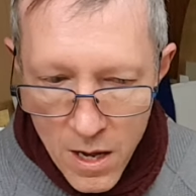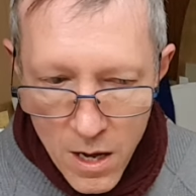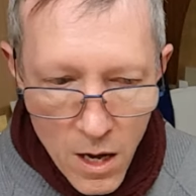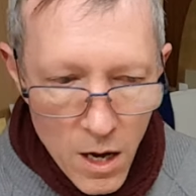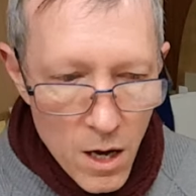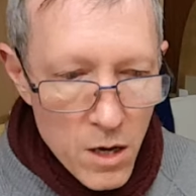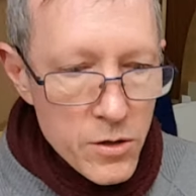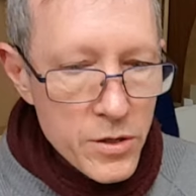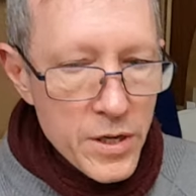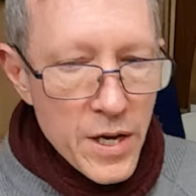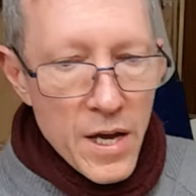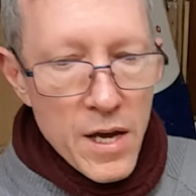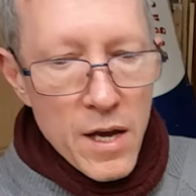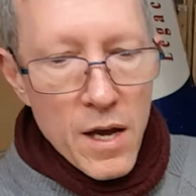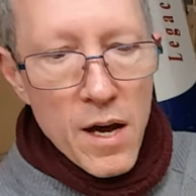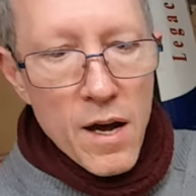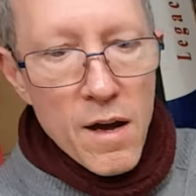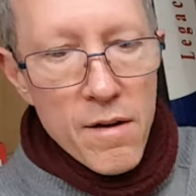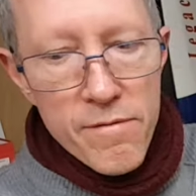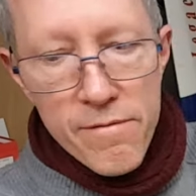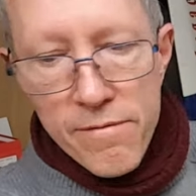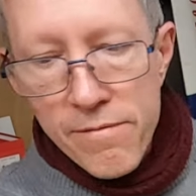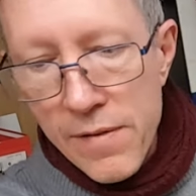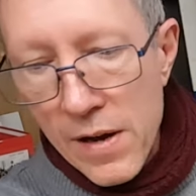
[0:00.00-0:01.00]
Okay, I
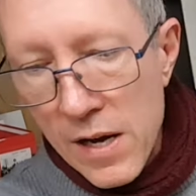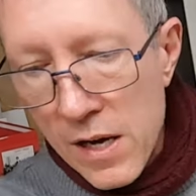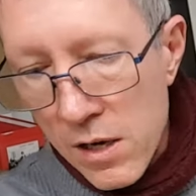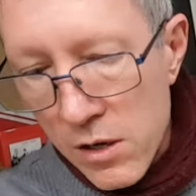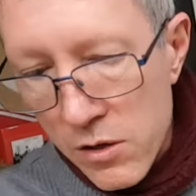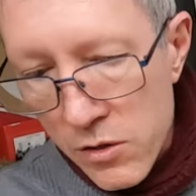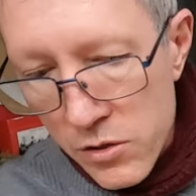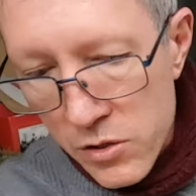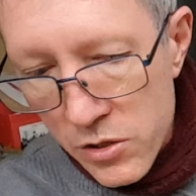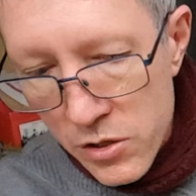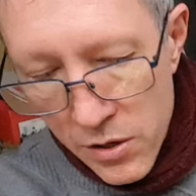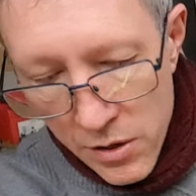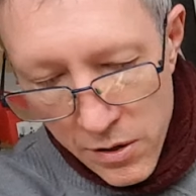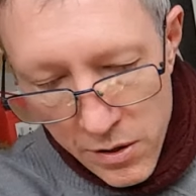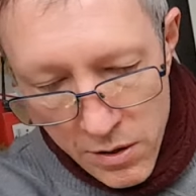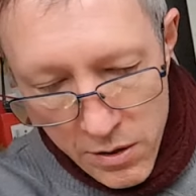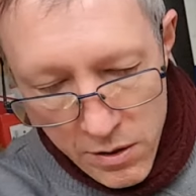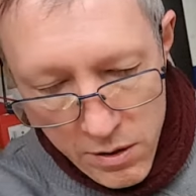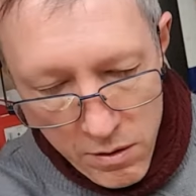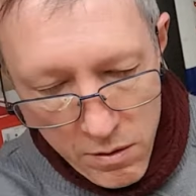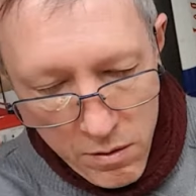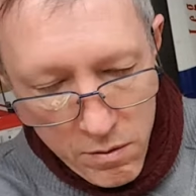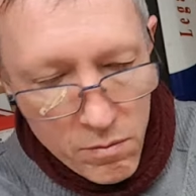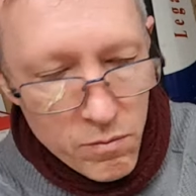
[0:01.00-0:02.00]
found,
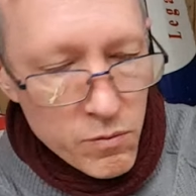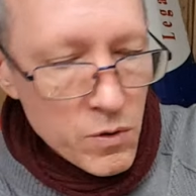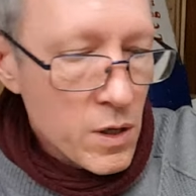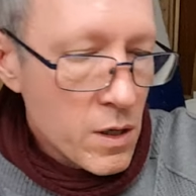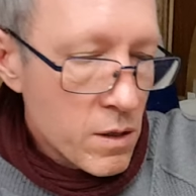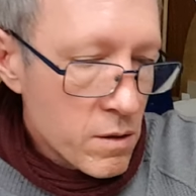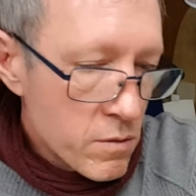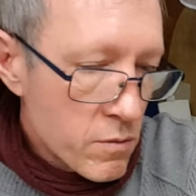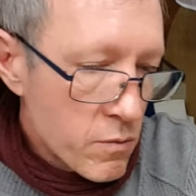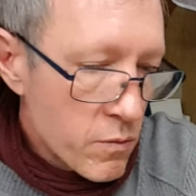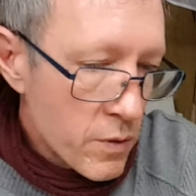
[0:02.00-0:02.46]
well,